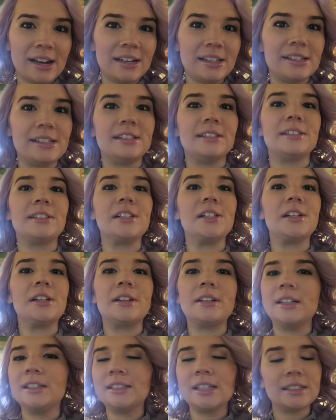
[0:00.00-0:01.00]
any
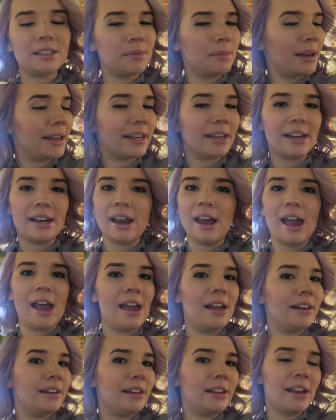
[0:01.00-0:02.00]
easier. It doesn't make it
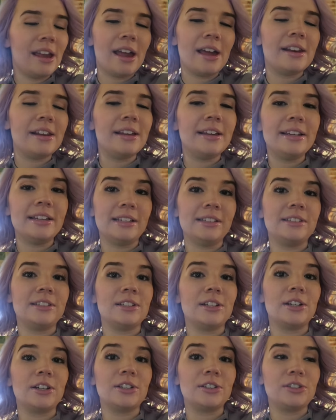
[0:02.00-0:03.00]
any, any
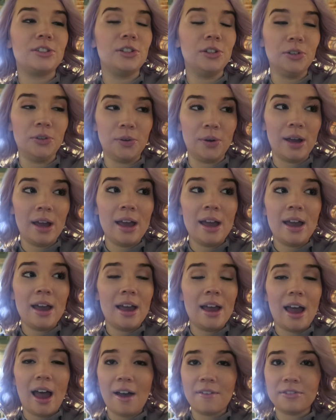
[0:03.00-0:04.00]
easier to
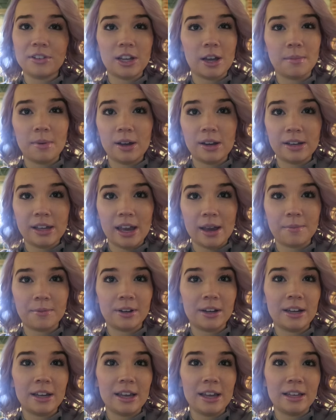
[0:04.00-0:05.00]
have to come on
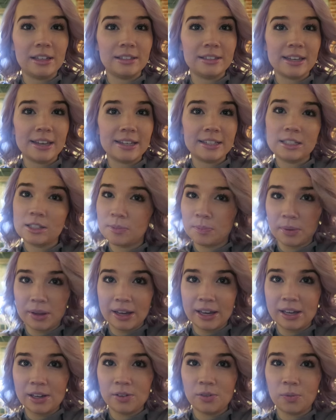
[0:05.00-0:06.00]
camera and
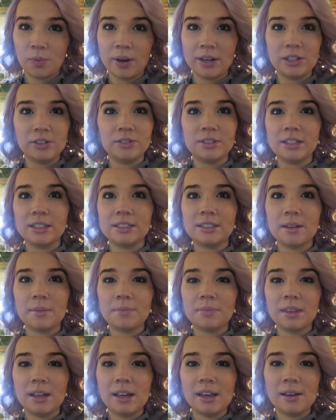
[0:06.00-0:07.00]
explain why you did
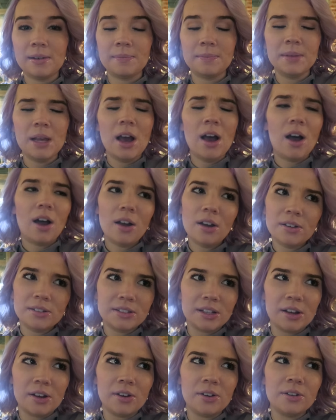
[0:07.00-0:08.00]
something.
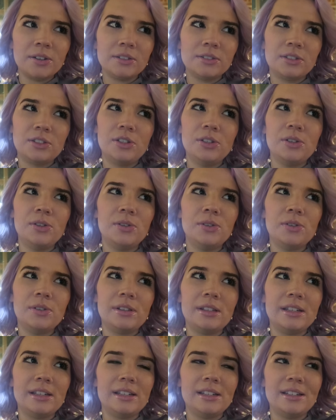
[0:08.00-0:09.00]
Also, to
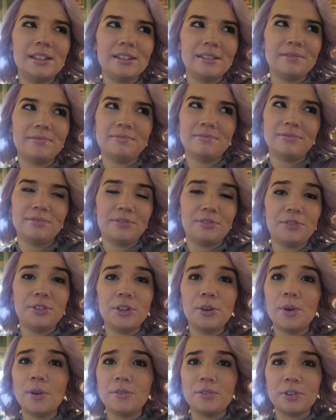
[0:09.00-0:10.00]
the
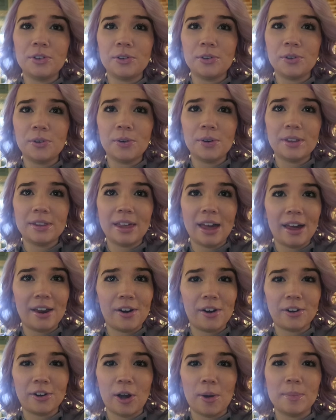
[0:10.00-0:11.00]
few of you that
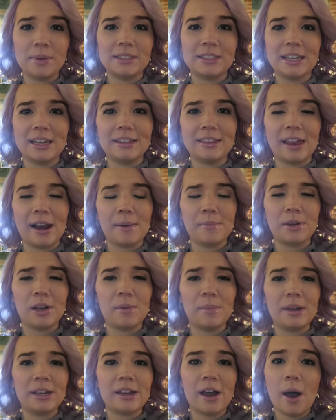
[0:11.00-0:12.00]
are commenting that I'm
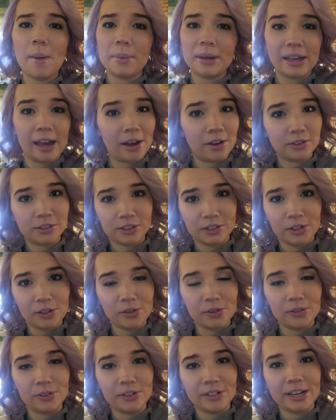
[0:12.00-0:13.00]
gonna be coming out
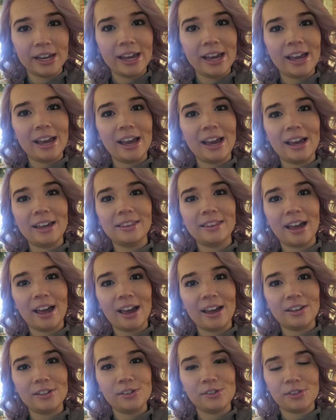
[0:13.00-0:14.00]
soon and
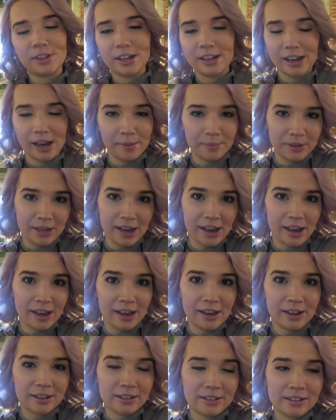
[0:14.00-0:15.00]
that you think I'm
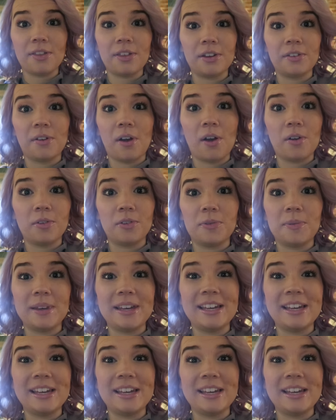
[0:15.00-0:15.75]
gay. Nothing wrong with